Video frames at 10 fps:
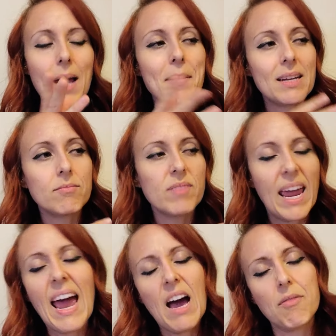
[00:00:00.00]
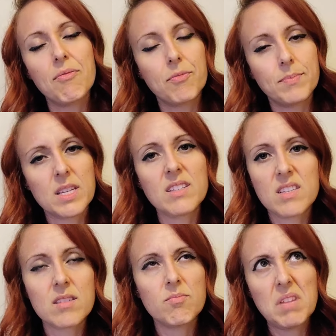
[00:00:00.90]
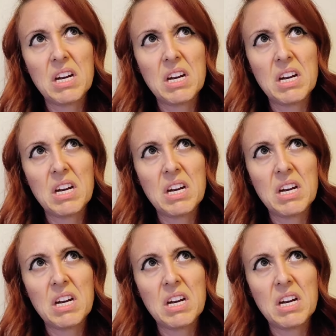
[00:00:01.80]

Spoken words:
I mean, they have since,